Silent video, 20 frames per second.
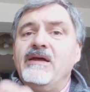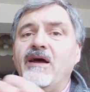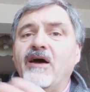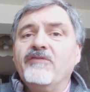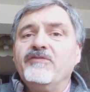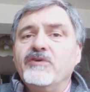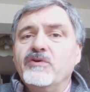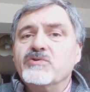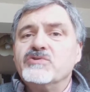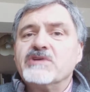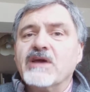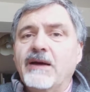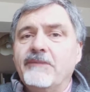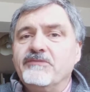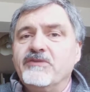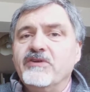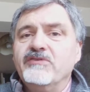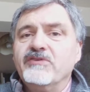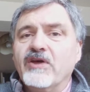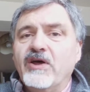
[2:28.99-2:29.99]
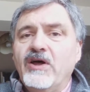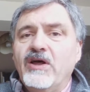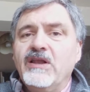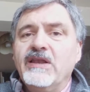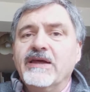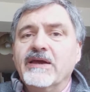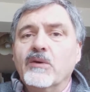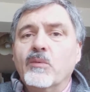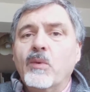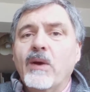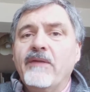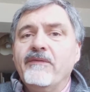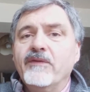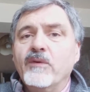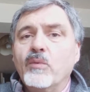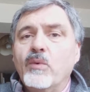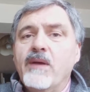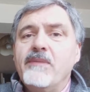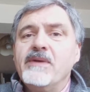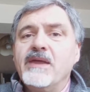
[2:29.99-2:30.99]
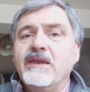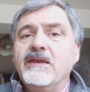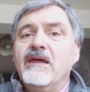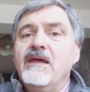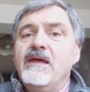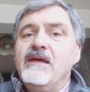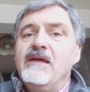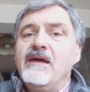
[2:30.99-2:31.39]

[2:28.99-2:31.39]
a few chapters earlier, when the women